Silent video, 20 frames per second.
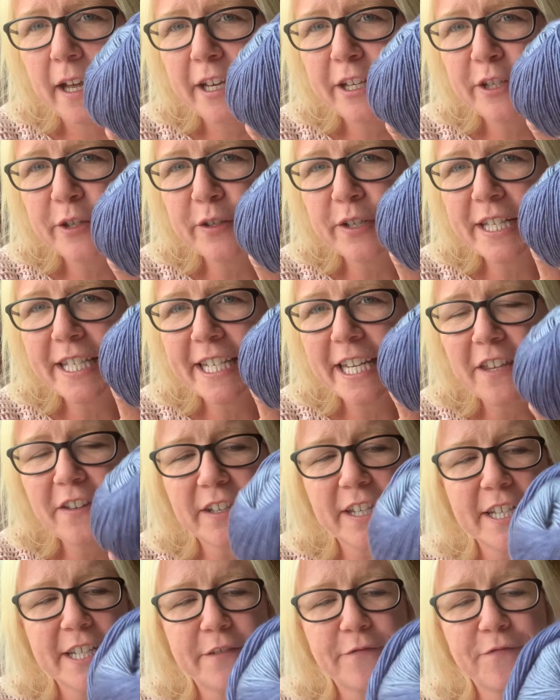You can see that
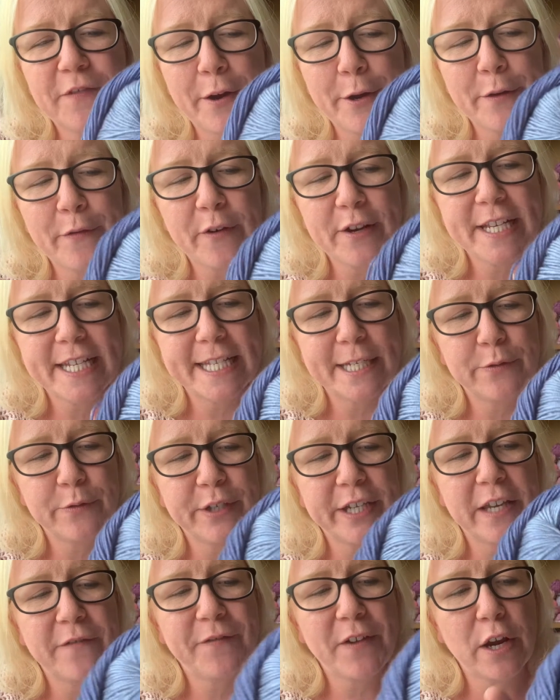it's very, very
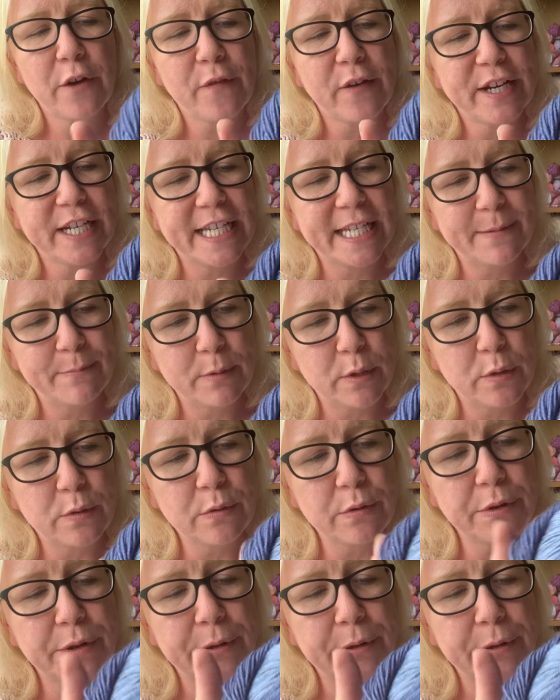silky and very, very smooth.